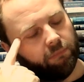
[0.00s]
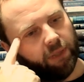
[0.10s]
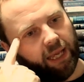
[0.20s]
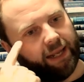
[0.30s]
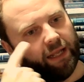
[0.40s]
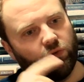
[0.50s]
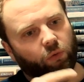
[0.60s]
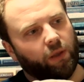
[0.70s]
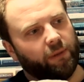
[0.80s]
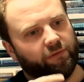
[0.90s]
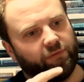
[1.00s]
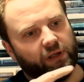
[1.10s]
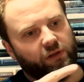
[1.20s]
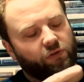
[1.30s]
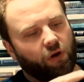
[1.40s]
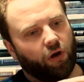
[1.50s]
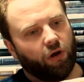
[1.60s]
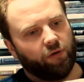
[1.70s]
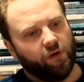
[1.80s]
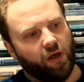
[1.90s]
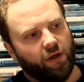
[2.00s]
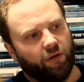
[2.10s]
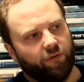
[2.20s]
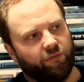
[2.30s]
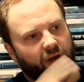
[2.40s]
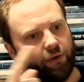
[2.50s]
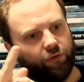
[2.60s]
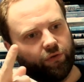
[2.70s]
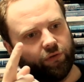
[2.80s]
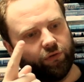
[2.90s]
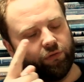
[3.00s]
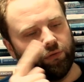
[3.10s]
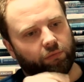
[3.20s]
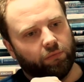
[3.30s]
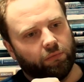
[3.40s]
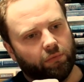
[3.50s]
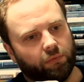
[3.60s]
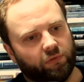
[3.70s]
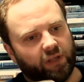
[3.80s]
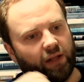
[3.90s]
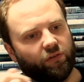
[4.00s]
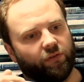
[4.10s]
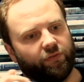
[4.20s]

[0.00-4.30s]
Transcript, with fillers: and they're talking about fleets of thousands, tens of